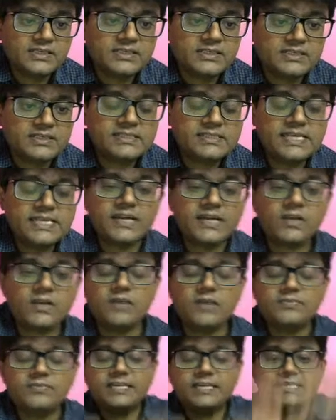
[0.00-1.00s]
center
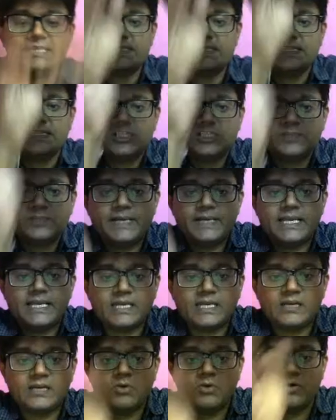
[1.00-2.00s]
of that
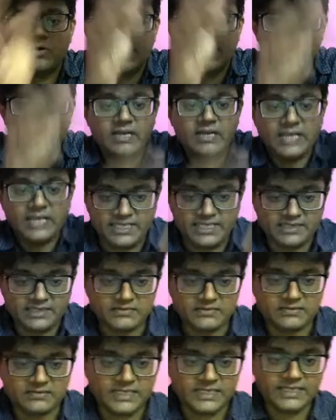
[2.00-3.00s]
spherical boundary will lie,
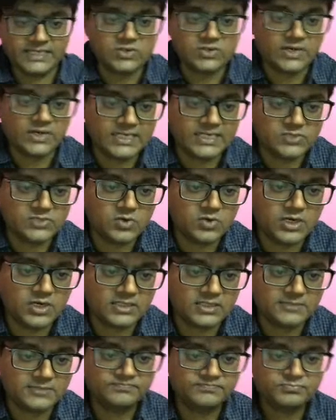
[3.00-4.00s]
that is called as
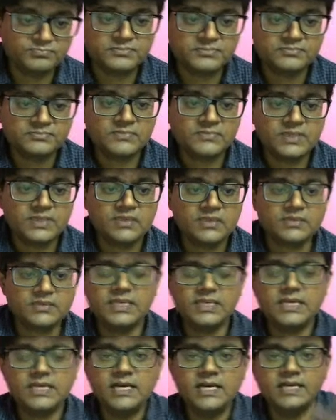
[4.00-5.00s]
what?
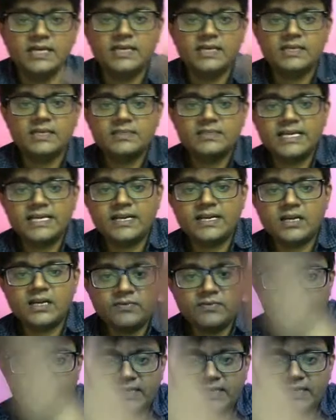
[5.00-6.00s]
The center
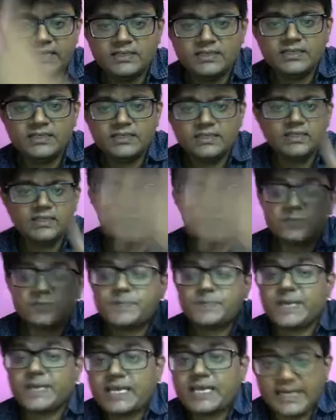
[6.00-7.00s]
of that
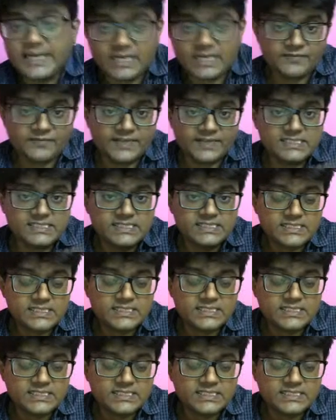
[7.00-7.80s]
spherical interface.